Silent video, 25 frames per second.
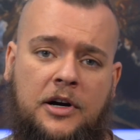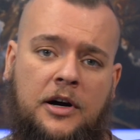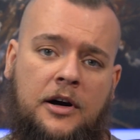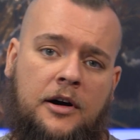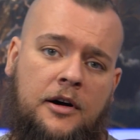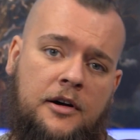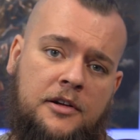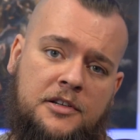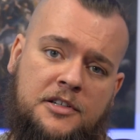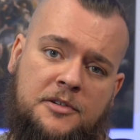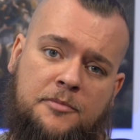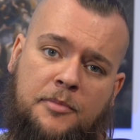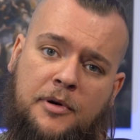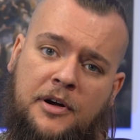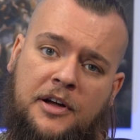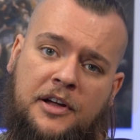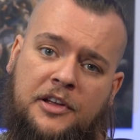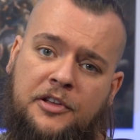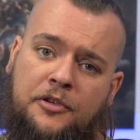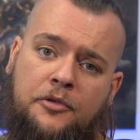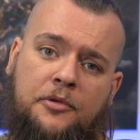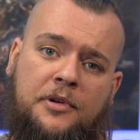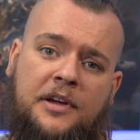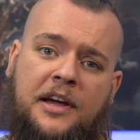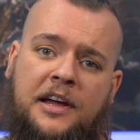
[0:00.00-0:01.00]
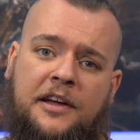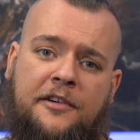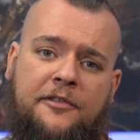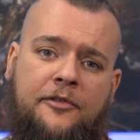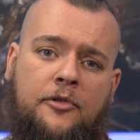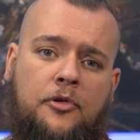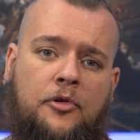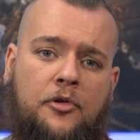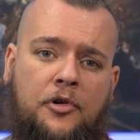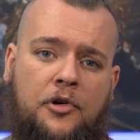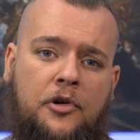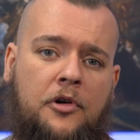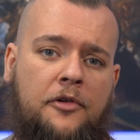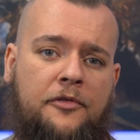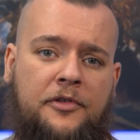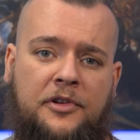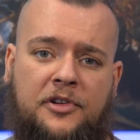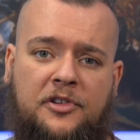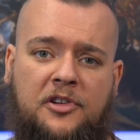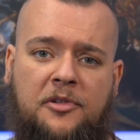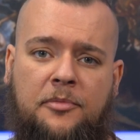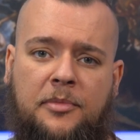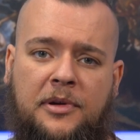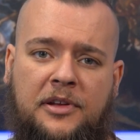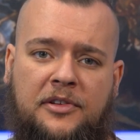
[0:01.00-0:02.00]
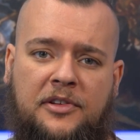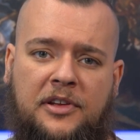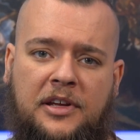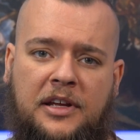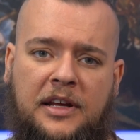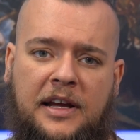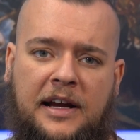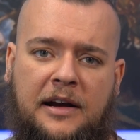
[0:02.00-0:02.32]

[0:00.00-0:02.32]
asked by a UK Foreign Office committee